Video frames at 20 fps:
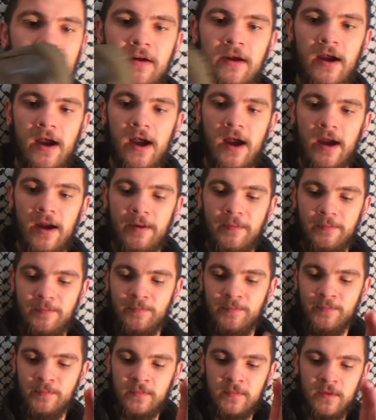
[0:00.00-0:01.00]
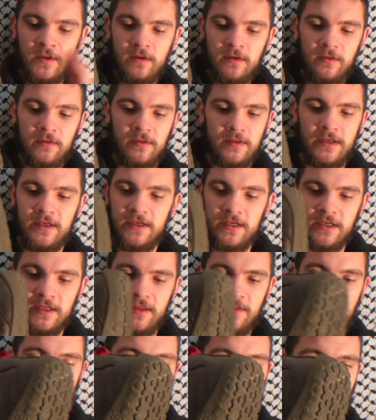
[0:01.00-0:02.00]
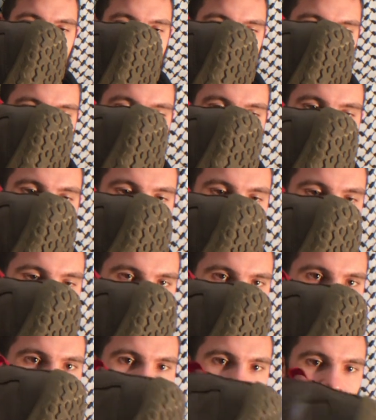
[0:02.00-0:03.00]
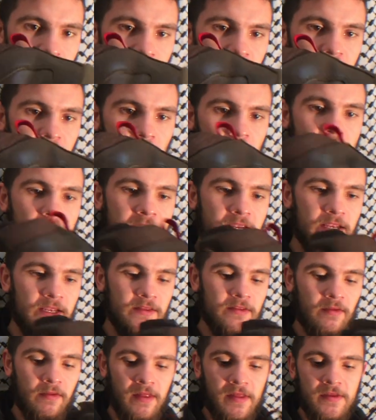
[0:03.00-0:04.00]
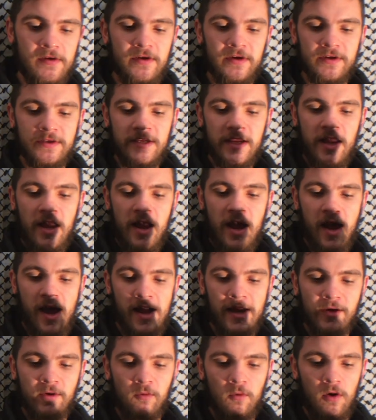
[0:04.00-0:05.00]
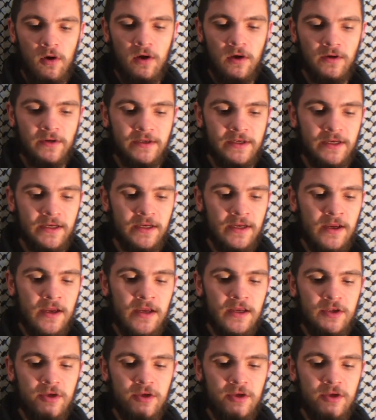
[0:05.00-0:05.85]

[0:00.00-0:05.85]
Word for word: Um, the, the bottoms are super durable, good for hiking, the leather's high quality.